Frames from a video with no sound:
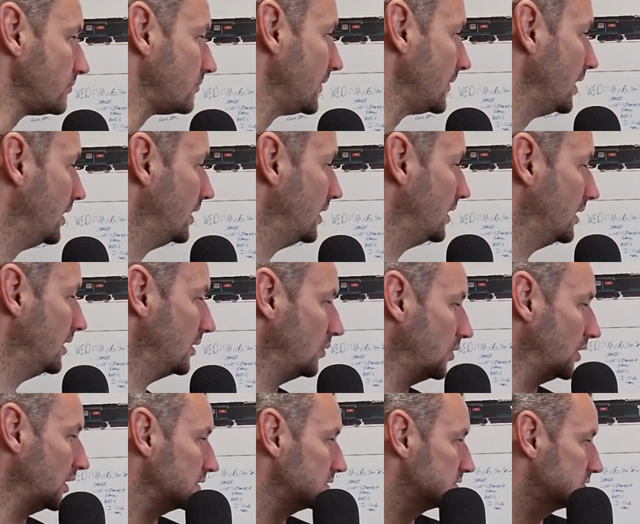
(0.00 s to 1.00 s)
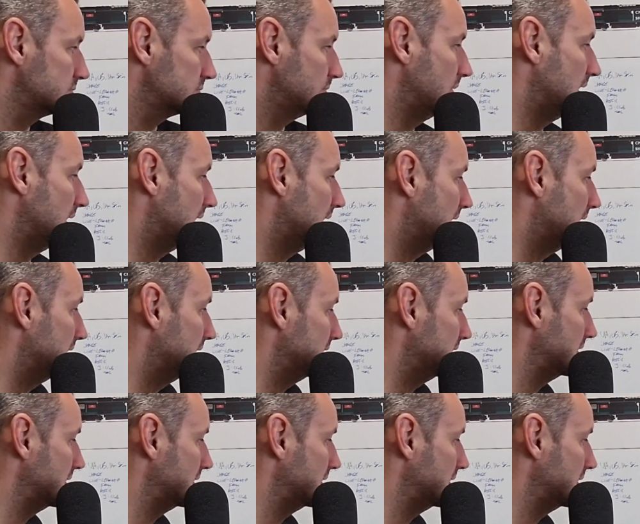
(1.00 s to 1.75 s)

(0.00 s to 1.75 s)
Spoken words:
It works by